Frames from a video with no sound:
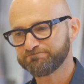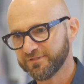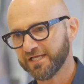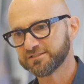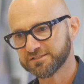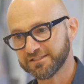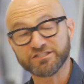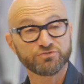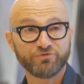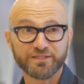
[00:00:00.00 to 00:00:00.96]
That's
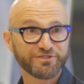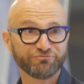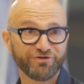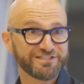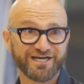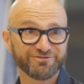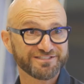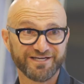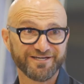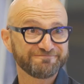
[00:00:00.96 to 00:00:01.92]
the reality of retail
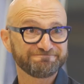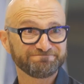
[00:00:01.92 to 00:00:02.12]
today.